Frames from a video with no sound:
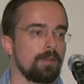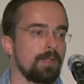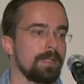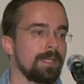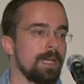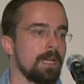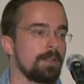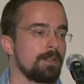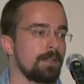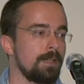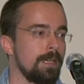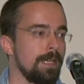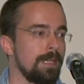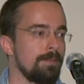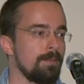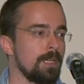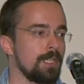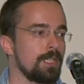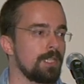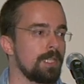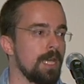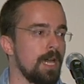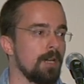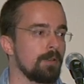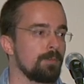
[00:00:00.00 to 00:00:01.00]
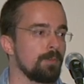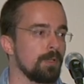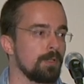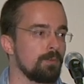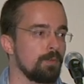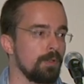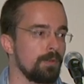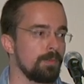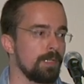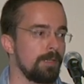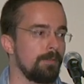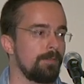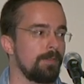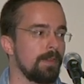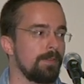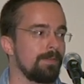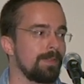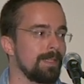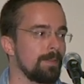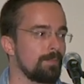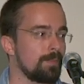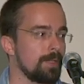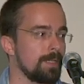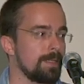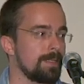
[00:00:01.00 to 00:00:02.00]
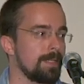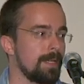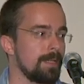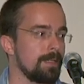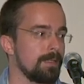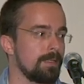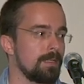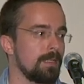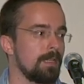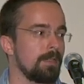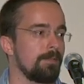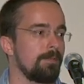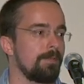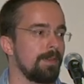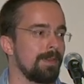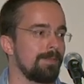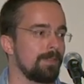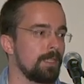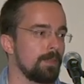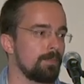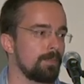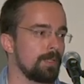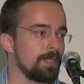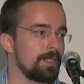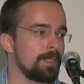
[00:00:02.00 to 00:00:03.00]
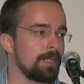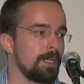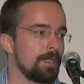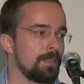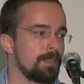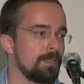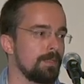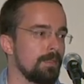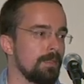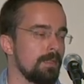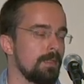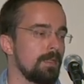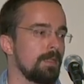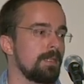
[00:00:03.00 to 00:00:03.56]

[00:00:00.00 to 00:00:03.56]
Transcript: for another image, the output will be 50% and 50%,